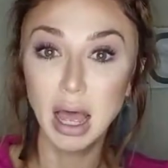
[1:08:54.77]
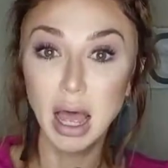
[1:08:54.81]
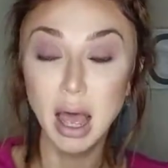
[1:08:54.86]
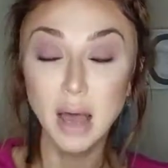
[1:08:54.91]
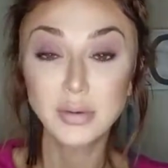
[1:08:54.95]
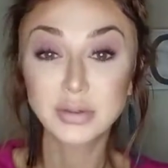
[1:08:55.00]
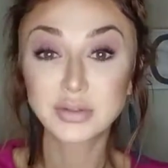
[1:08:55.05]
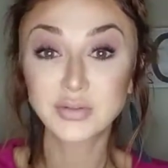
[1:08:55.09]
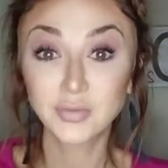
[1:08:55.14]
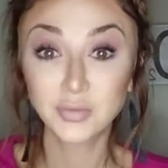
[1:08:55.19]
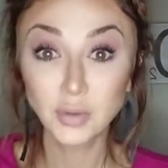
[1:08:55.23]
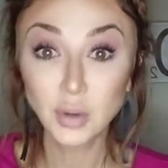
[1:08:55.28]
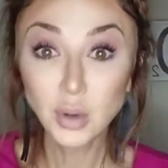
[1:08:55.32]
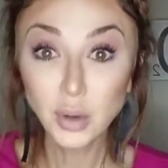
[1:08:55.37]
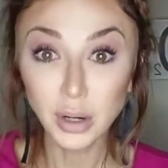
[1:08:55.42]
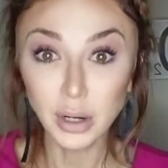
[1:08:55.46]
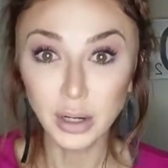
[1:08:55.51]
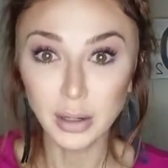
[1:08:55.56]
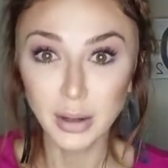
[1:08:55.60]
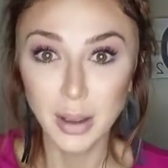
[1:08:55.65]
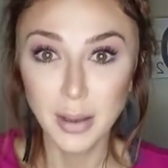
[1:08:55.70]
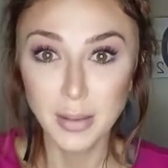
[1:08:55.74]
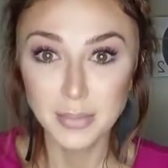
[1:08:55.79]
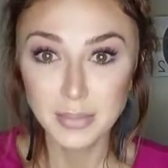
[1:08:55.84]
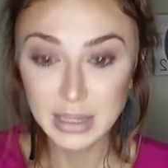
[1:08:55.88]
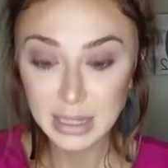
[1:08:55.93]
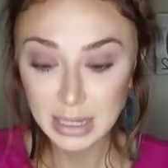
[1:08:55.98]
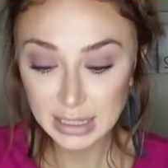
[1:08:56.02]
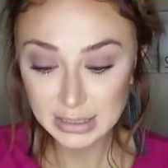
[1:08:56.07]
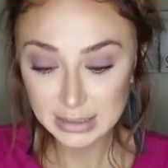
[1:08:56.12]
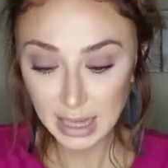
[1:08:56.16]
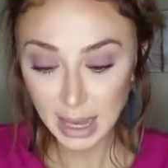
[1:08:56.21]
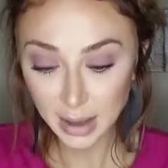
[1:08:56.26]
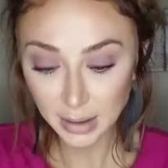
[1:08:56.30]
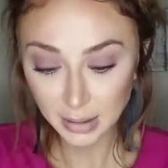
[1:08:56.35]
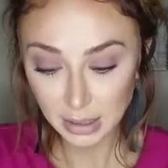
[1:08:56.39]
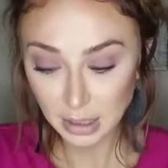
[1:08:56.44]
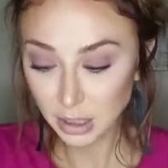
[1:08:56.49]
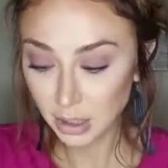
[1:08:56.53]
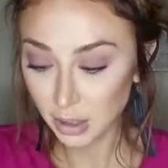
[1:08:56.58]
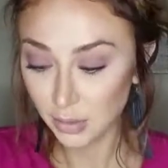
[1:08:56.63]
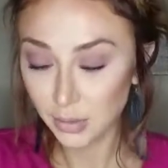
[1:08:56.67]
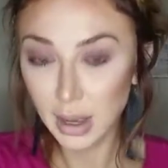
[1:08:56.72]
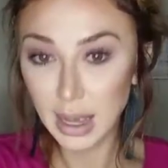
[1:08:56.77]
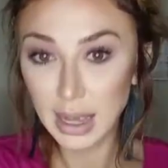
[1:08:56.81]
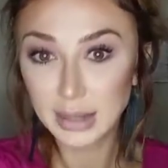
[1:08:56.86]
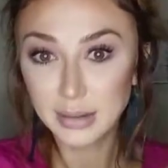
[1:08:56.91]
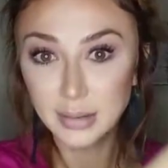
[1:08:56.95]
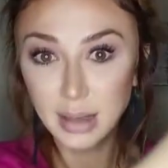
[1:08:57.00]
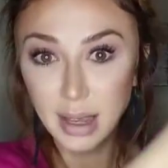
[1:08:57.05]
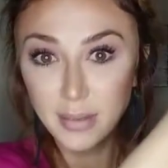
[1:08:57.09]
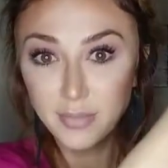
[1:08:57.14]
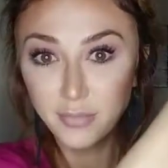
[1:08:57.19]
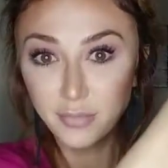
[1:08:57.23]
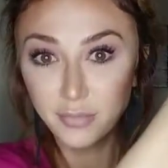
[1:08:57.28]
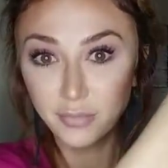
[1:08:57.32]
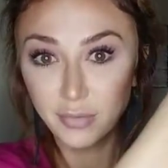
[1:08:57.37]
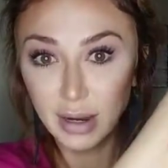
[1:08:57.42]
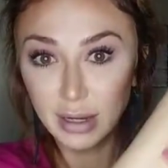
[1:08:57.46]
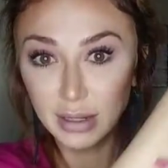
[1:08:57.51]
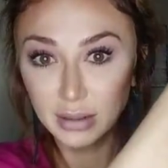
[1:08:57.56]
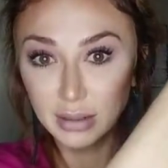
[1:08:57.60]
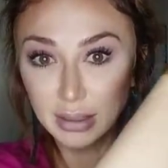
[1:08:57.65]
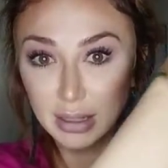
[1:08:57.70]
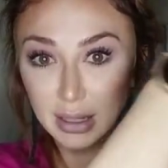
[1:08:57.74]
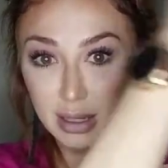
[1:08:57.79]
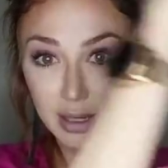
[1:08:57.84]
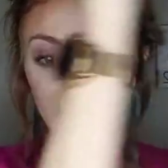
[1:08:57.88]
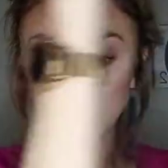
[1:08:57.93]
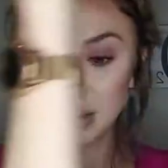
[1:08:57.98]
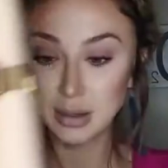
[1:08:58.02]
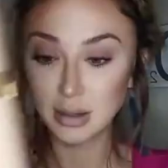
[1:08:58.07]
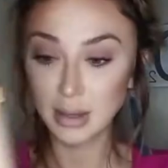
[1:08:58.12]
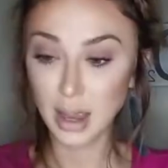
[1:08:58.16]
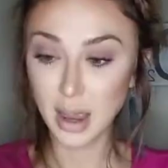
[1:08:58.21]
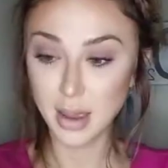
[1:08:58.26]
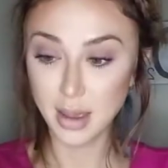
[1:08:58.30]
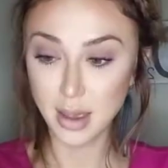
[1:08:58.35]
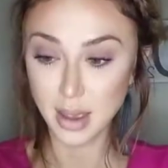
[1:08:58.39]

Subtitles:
I was floored because I'm freckly.